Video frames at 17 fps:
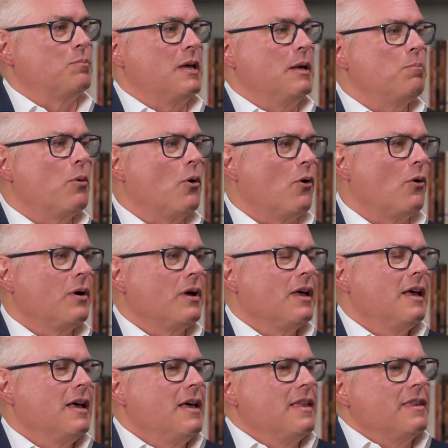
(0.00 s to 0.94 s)
people,
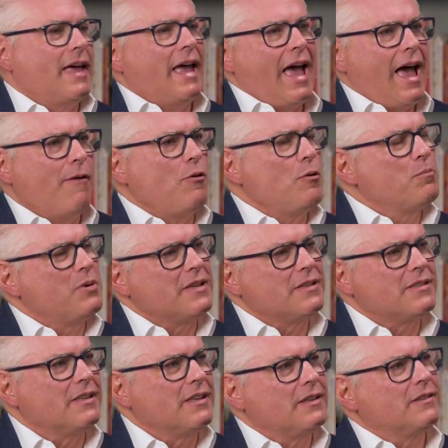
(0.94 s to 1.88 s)
they have a
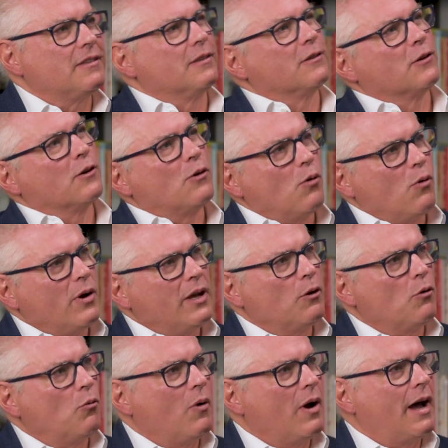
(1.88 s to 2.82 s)
business, it's
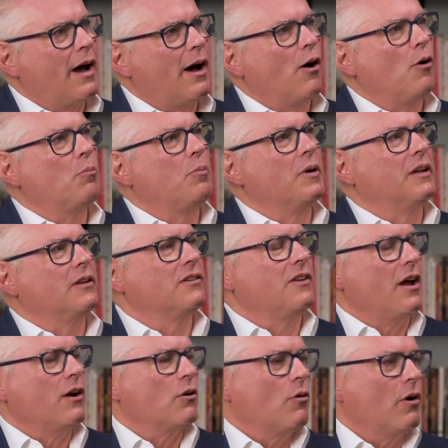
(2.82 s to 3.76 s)
going well, but it's
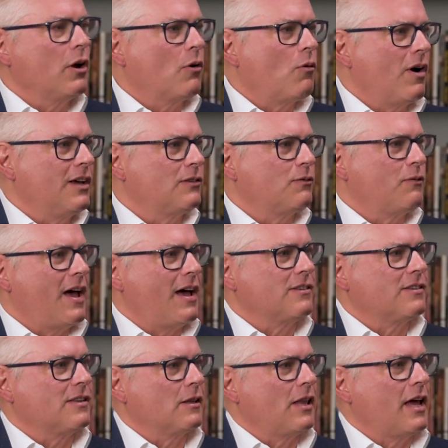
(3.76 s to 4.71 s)
not growing quite as
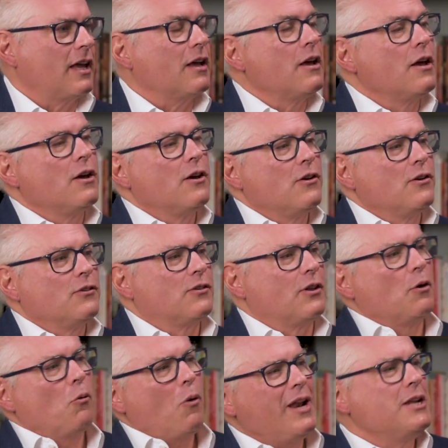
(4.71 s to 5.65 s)
fast as they like. So
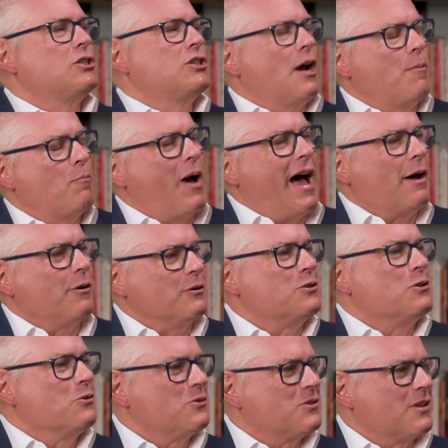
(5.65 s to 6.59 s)
they want to jump out and do